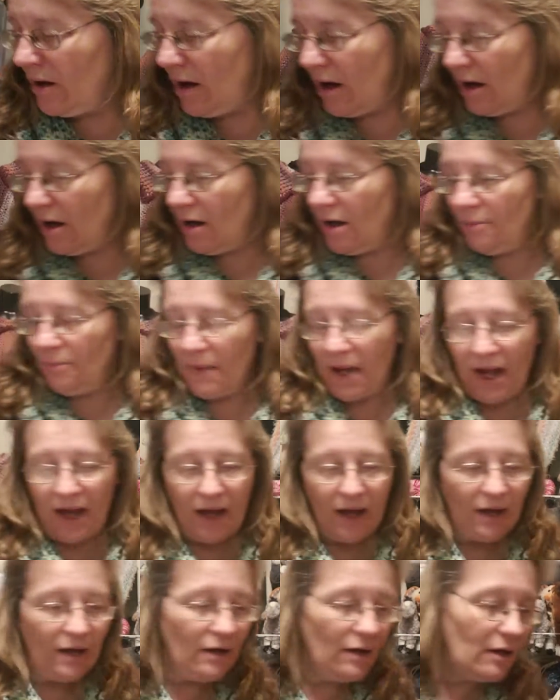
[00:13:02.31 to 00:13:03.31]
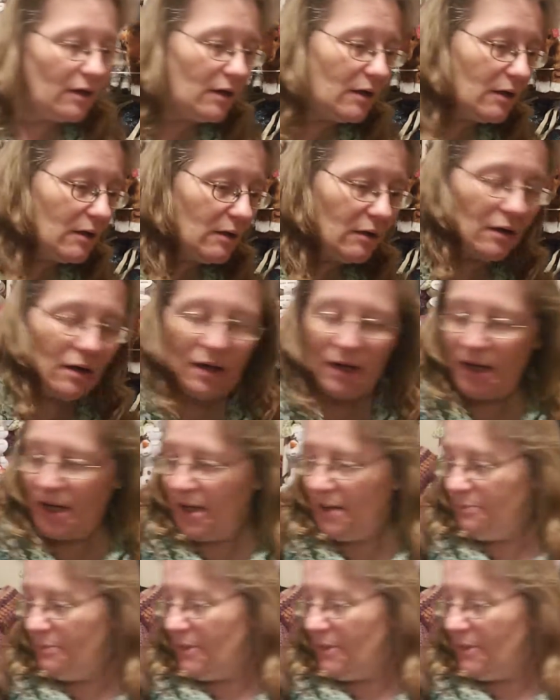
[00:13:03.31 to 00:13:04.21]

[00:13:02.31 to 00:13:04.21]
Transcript: I